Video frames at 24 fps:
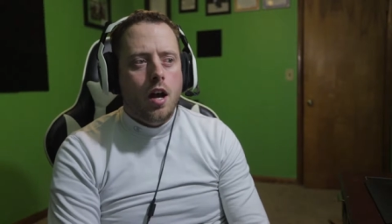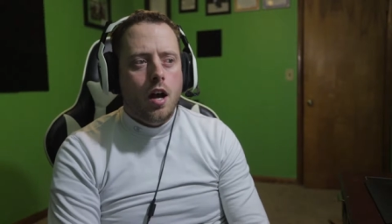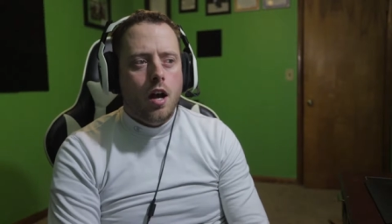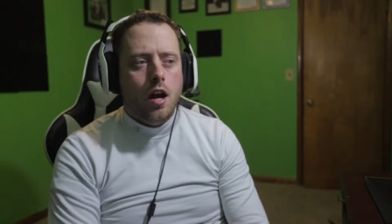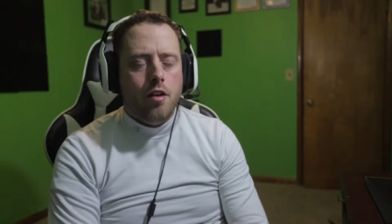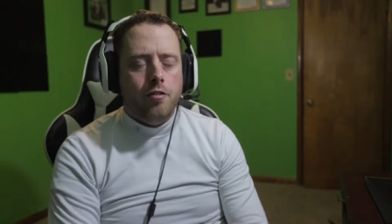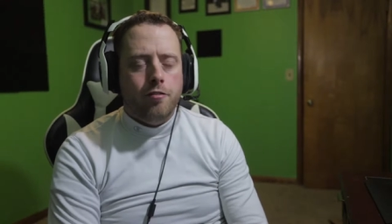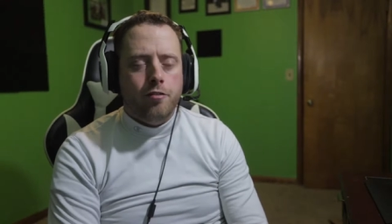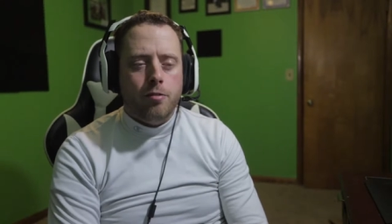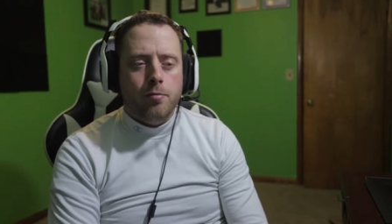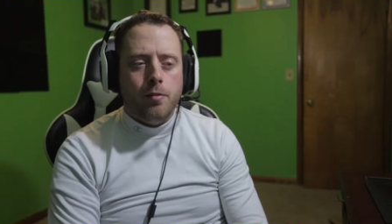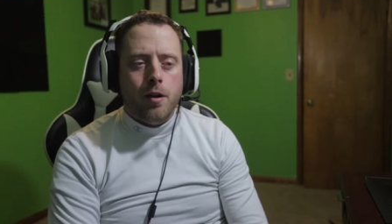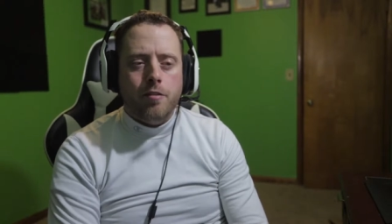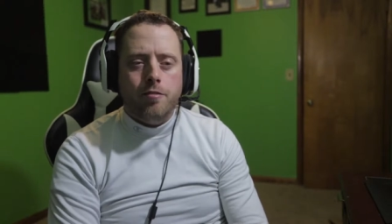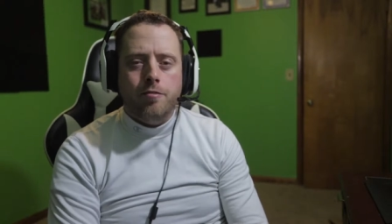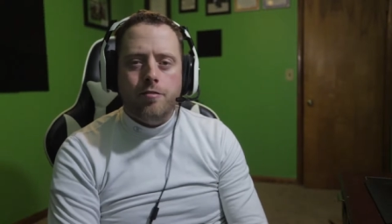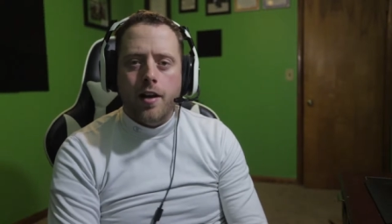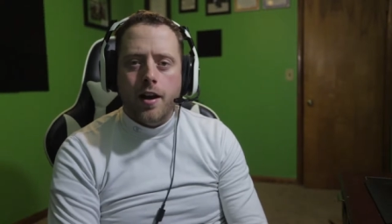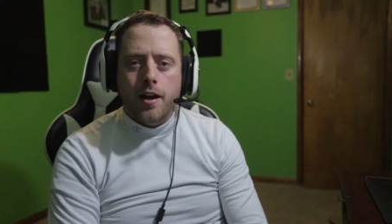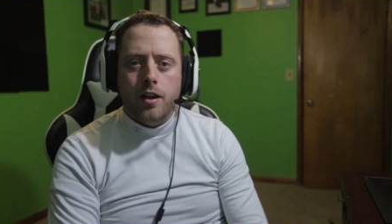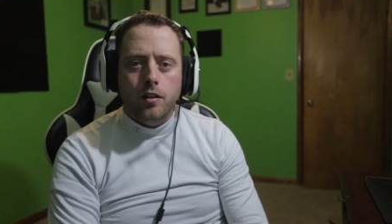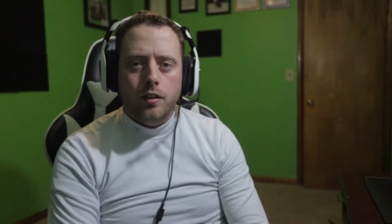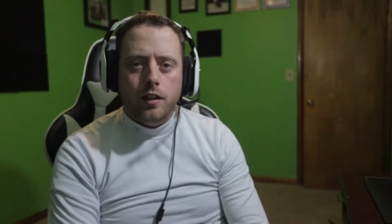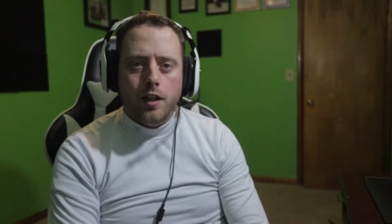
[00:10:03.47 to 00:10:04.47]
uh, for my
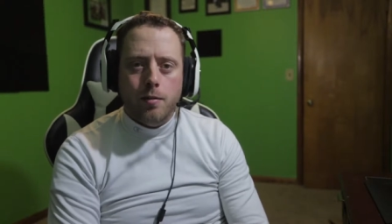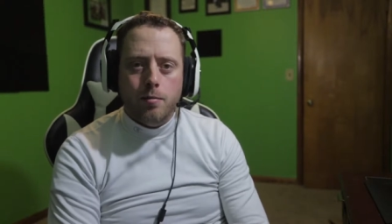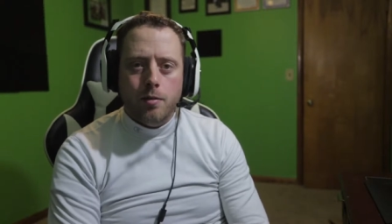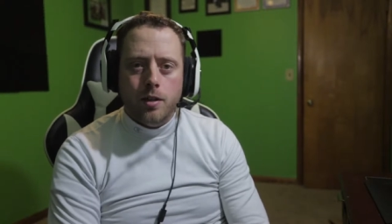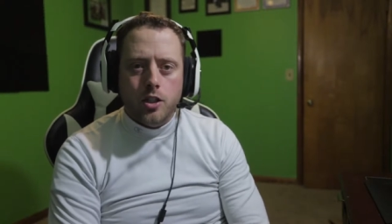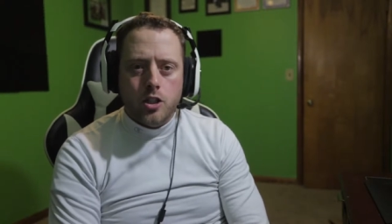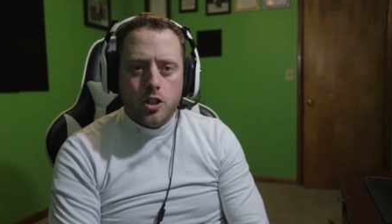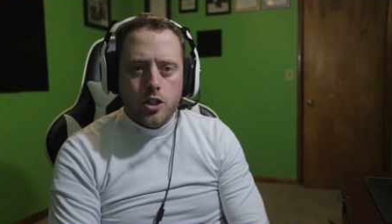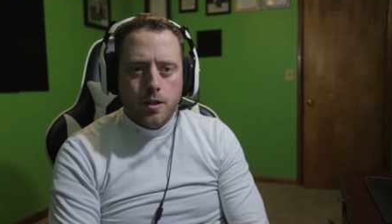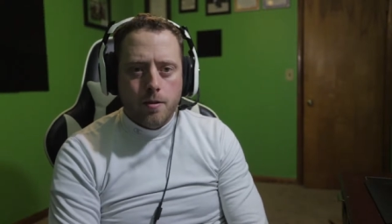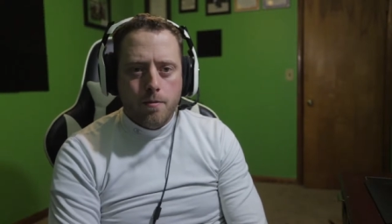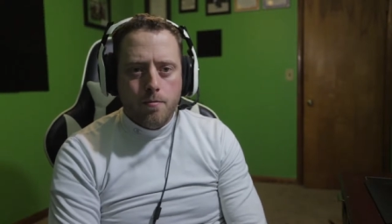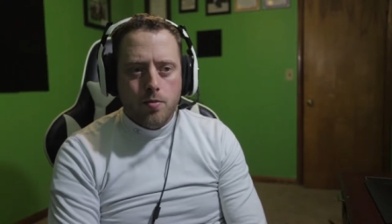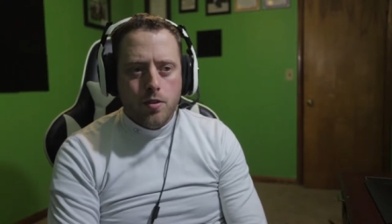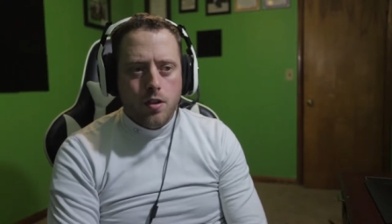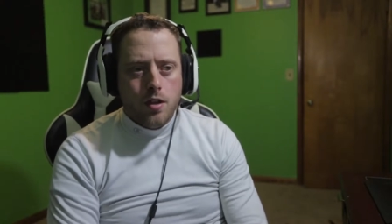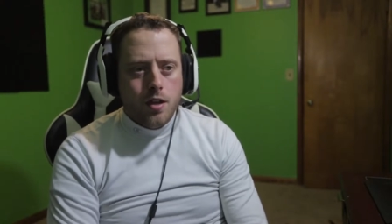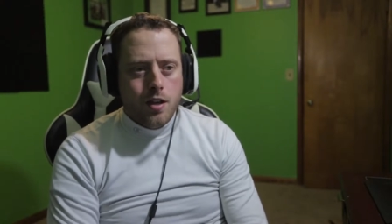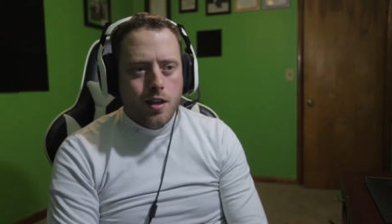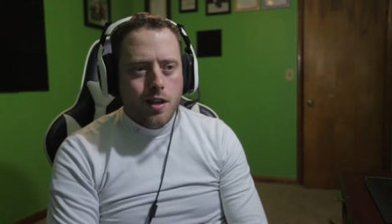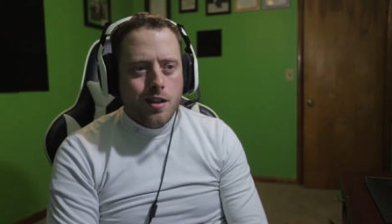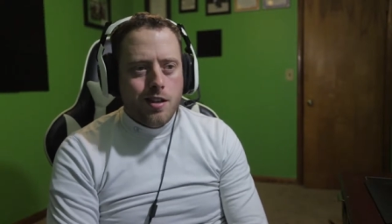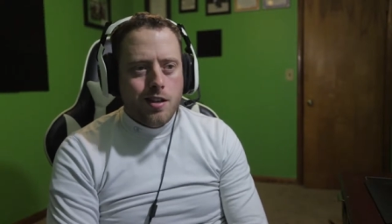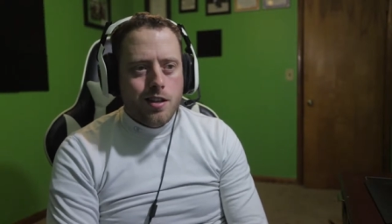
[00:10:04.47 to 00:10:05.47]
final image.
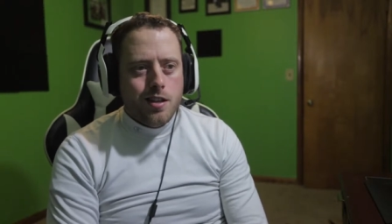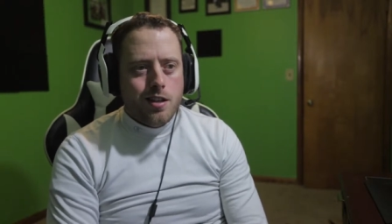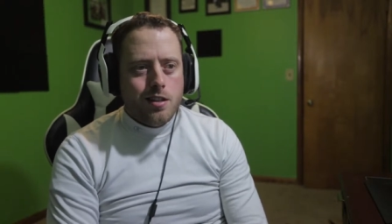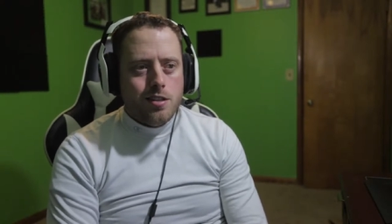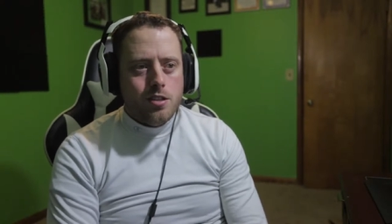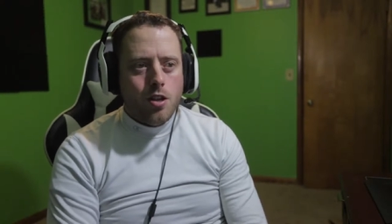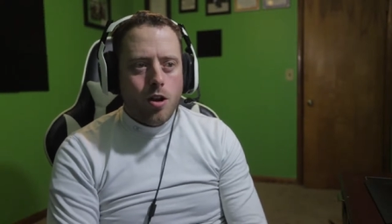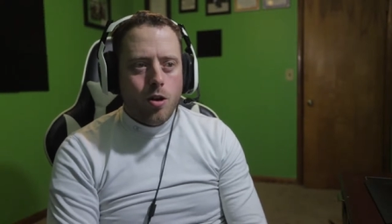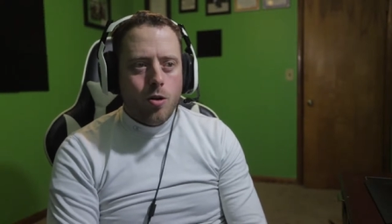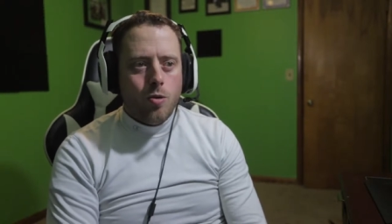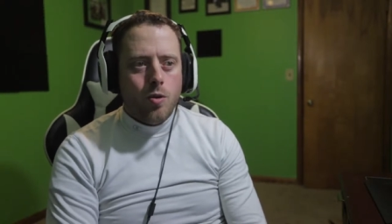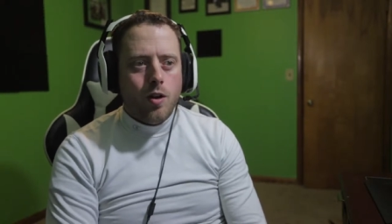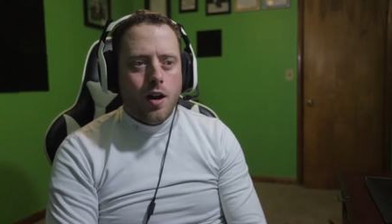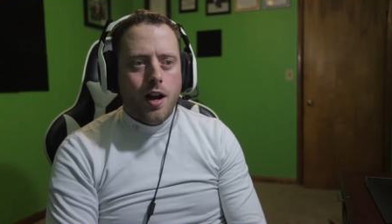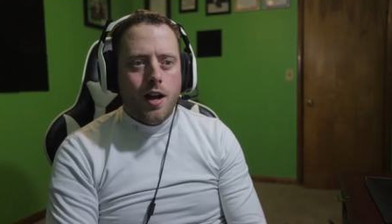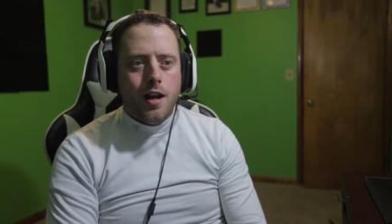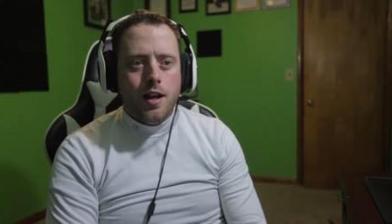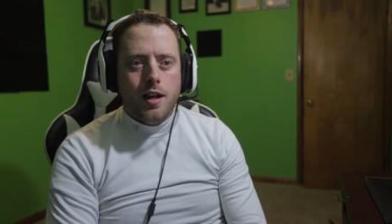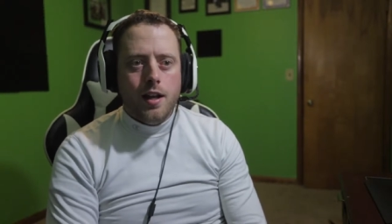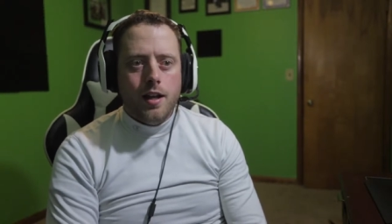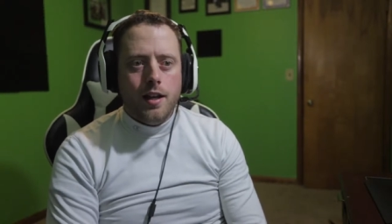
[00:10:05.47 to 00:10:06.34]
So